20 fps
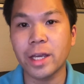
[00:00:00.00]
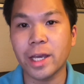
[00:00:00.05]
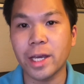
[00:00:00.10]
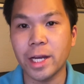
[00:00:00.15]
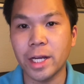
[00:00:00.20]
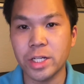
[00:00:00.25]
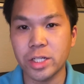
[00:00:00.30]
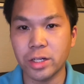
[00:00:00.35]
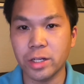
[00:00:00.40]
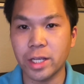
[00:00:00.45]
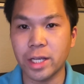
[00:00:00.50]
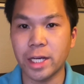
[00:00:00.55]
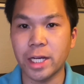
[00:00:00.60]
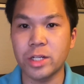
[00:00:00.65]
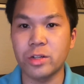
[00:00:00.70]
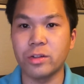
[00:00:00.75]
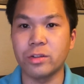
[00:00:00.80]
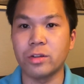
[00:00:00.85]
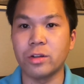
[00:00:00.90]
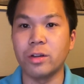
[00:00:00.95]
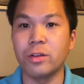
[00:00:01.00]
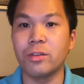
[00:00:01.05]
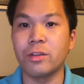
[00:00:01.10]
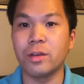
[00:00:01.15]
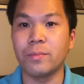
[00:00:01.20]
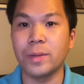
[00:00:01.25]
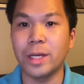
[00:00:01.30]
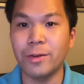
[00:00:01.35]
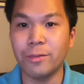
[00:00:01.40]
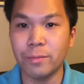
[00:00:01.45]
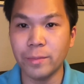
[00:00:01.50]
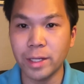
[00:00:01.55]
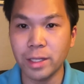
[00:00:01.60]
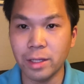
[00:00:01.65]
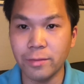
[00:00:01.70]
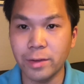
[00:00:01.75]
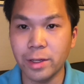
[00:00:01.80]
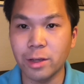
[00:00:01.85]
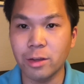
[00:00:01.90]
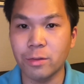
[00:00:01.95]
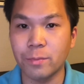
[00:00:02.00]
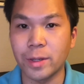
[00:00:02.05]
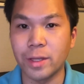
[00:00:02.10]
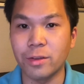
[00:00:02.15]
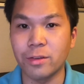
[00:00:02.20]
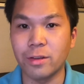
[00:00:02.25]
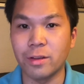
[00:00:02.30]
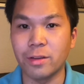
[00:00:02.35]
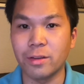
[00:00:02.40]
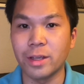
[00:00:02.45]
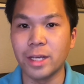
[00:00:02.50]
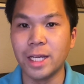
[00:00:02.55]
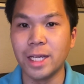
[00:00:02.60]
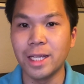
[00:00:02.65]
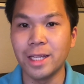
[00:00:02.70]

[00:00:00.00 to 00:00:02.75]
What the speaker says: cash-on-cash returns to pay for my living expenses